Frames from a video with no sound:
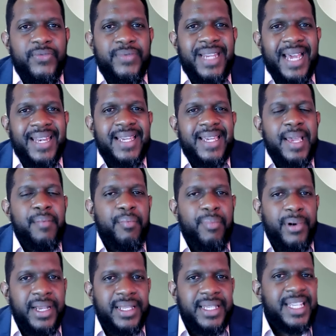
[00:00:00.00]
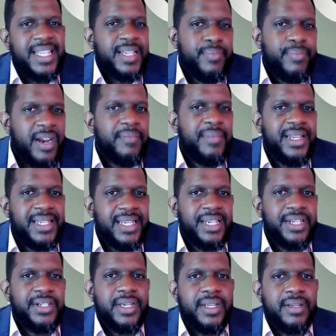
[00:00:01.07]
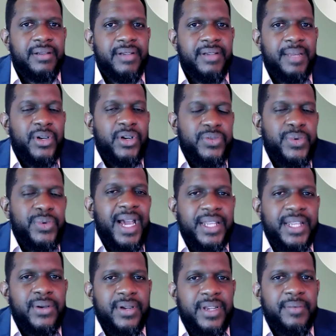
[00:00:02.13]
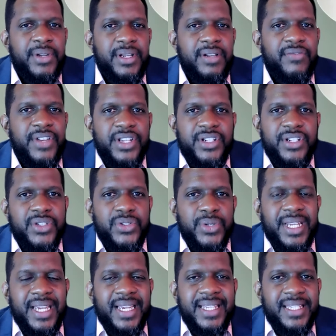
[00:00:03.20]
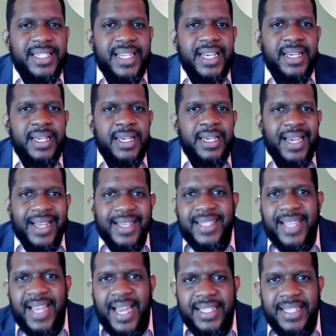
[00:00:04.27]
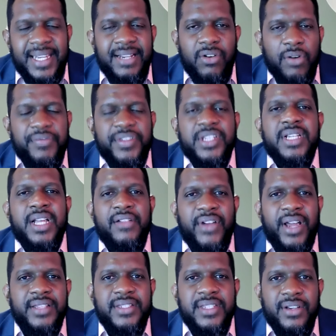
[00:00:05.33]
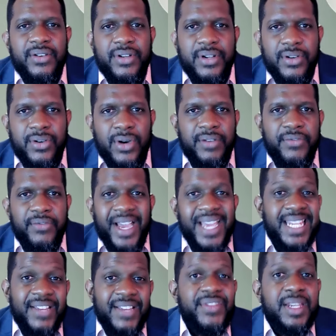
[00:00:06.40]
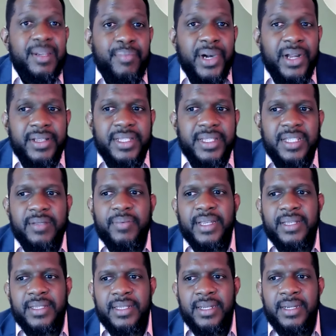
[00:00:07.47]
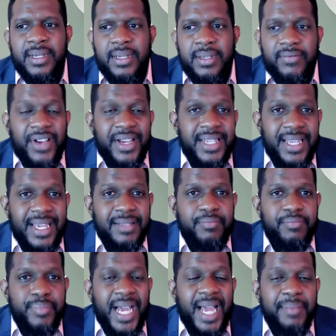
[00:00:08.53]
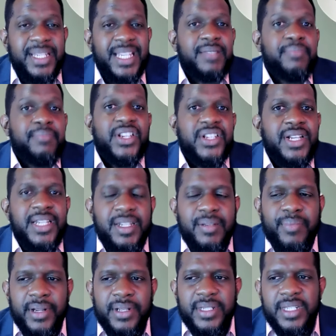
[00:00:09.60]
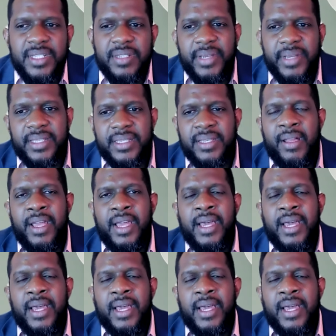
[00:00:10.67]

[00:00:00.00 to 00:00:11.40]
that embraces experimentation, right? Because we are talking about innovation. So there isn't a, a standard off the shelf answer yeah. you're going to find, even in the policy space, In fact, eh, perhaps especially in the policy space.